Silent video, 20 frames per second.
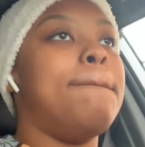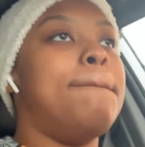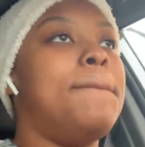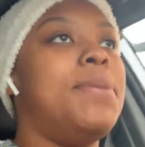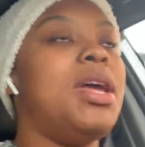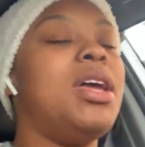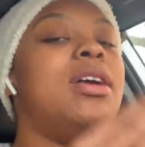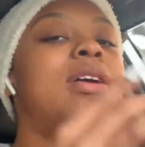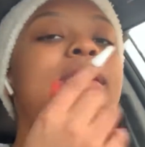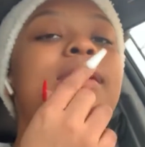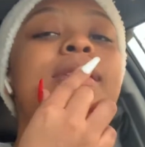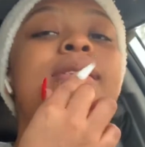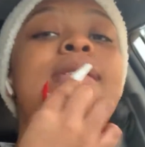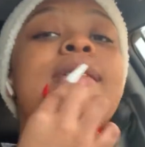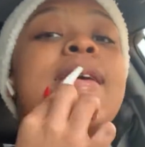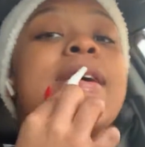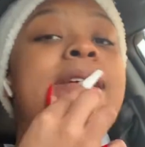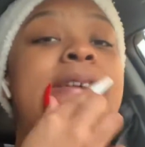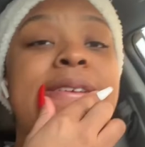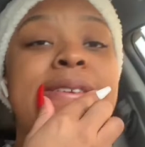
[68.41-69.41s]

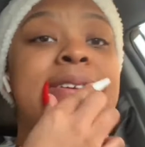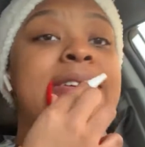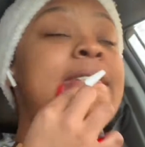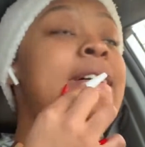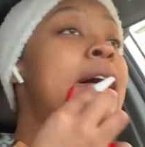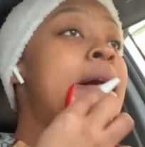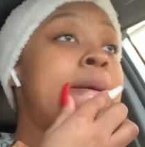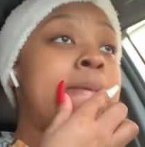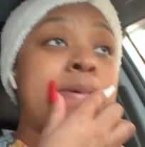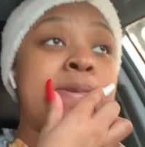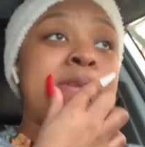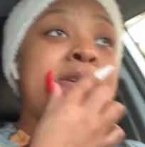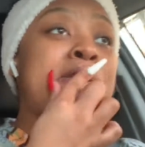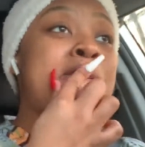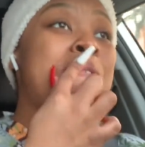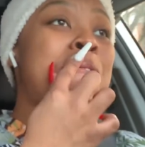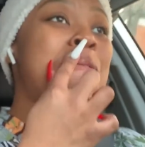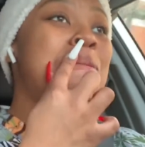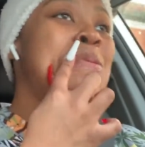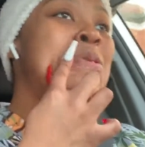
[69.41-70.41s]
beyond trapped.
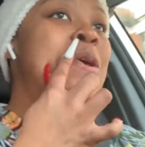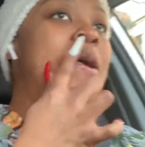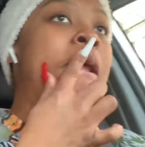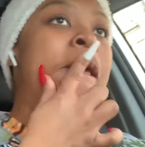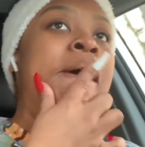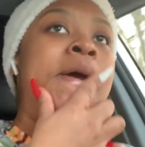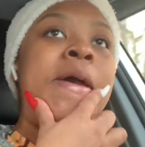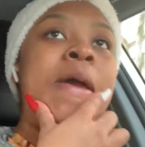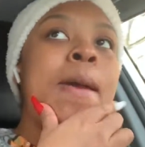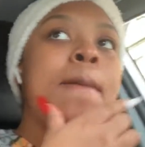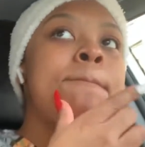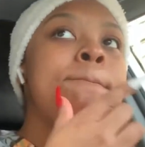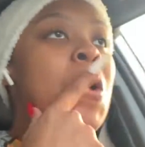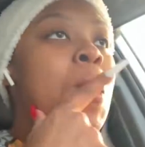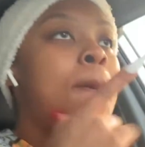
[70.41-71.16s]
So today,